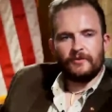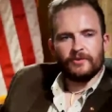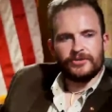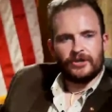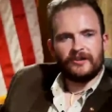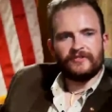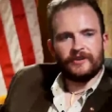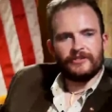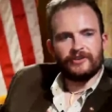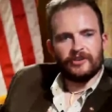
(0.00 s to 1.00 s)
returning for your
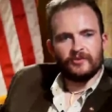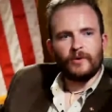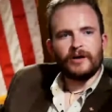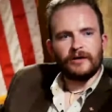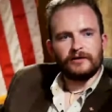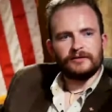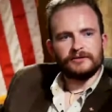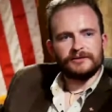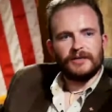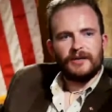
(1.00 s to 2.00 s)
third winter
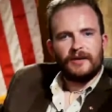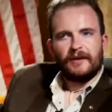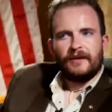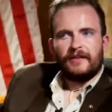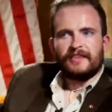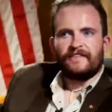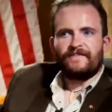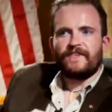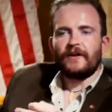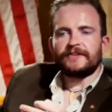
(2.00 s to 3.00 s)
that
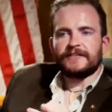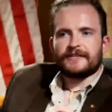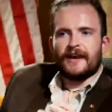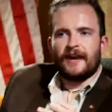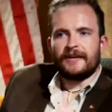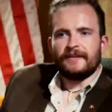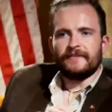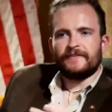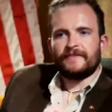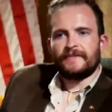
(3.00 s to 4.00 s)
felt this kind
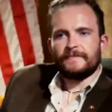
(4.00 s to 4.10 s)
of